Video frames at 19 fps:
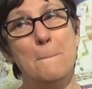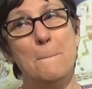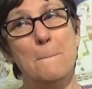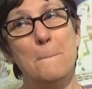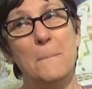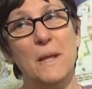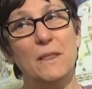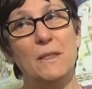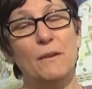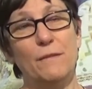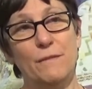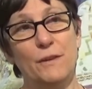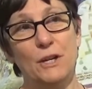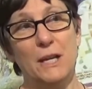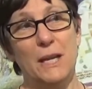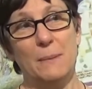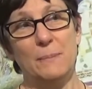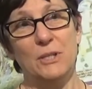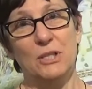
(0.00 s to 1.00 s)
but they're
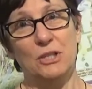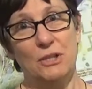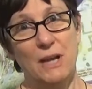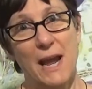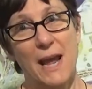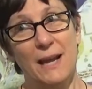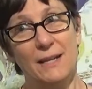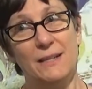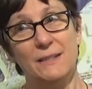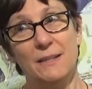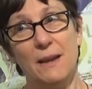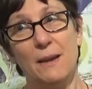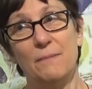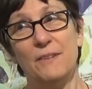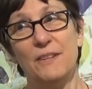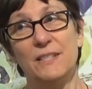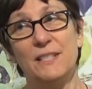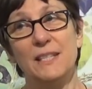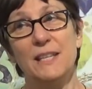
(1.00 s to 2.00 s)
very abstract,
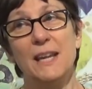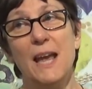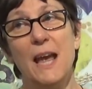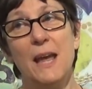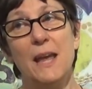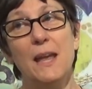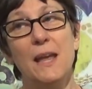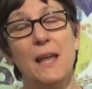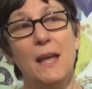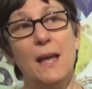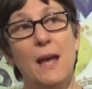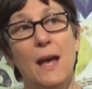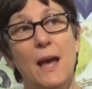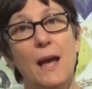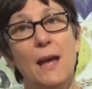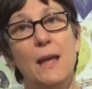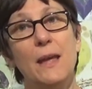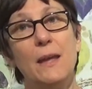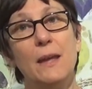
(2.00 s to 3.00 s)
obviously.
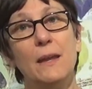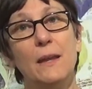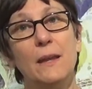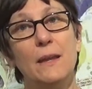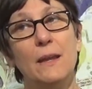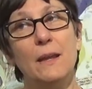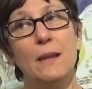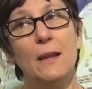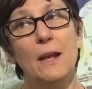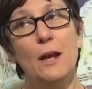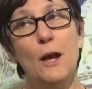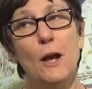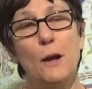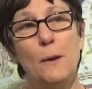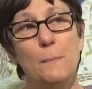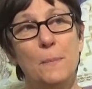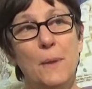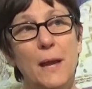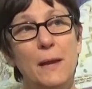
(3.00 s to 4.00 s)

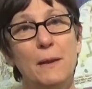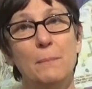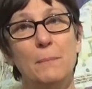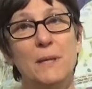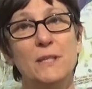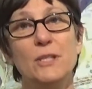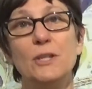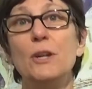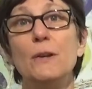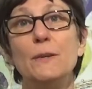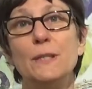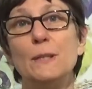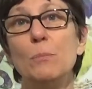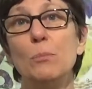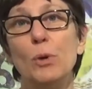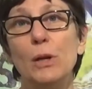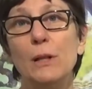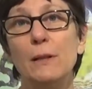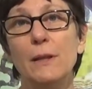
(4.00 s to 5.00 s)
My studio is
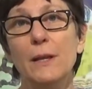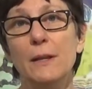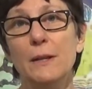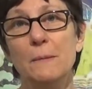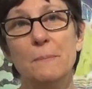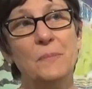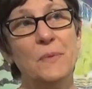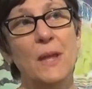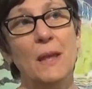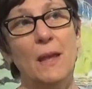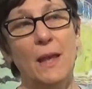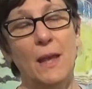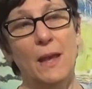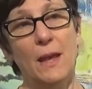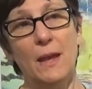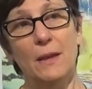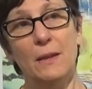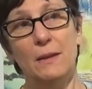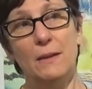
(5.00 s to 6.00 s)
in Brooklyn,
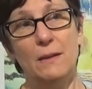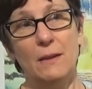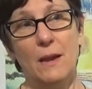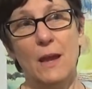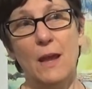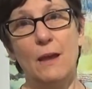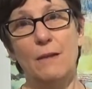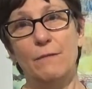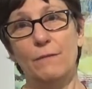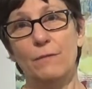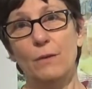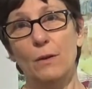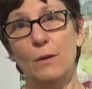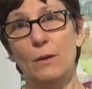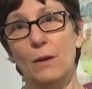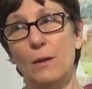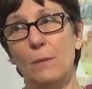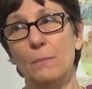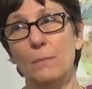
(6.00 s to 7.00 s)
and I have
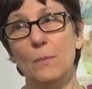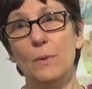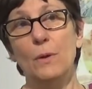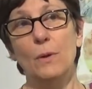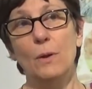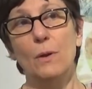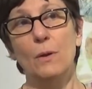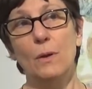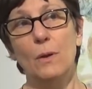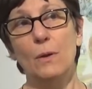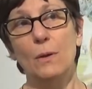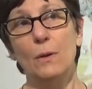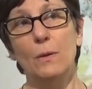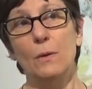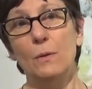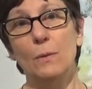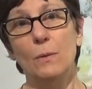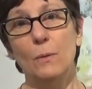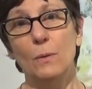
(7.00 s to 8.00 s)

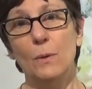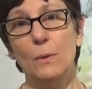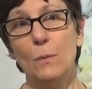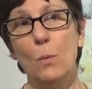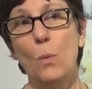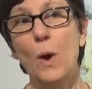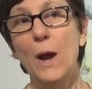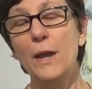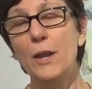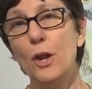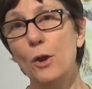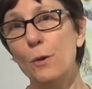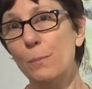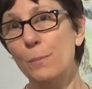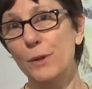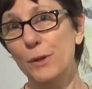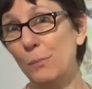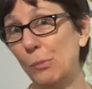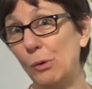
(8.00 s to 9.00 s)
a wide
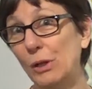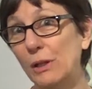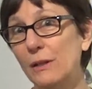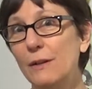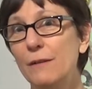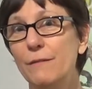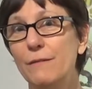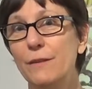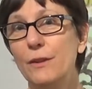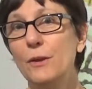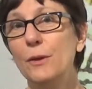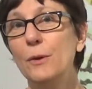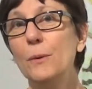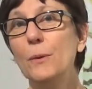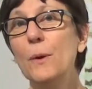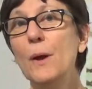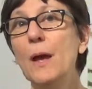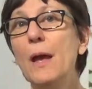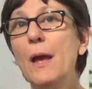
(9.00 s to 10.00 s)
open Brooklyn
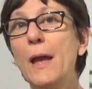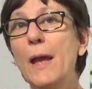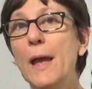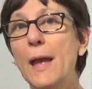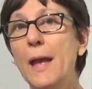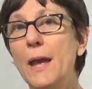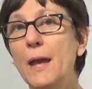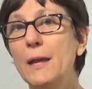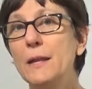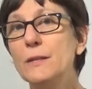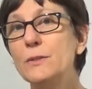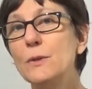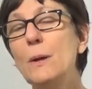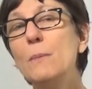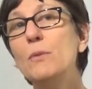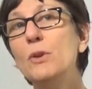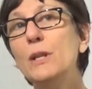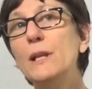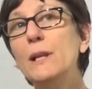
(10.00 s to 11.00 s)
view. And
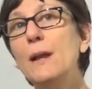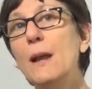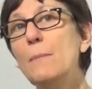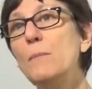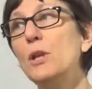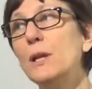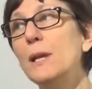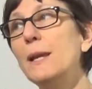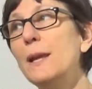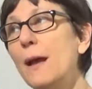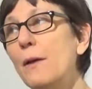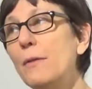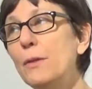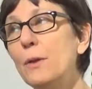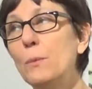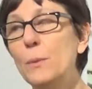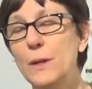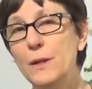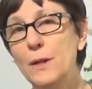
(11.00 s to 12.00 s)
so I'm looking
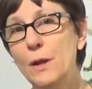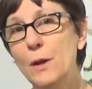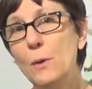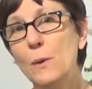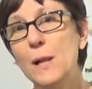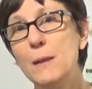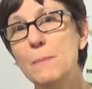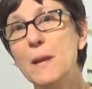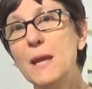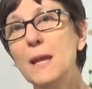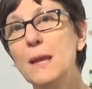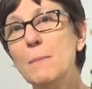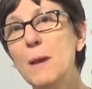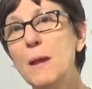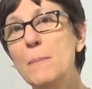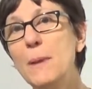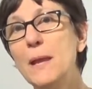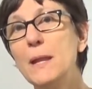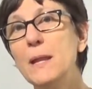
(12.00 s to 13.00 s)
out the window while I'm making
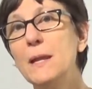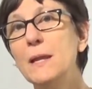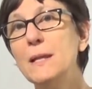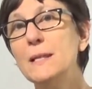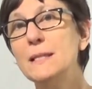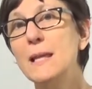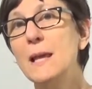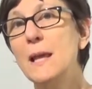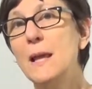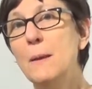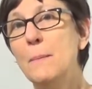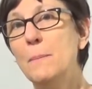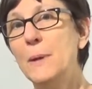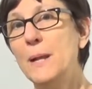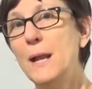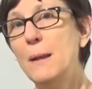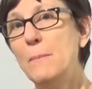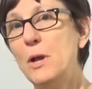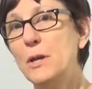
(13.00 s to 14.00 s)
my paintings,
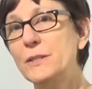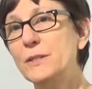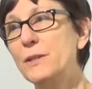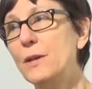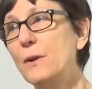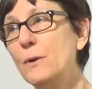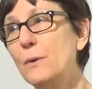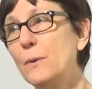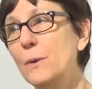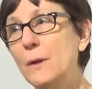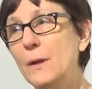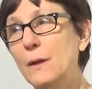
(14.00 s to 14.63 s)
but I'm also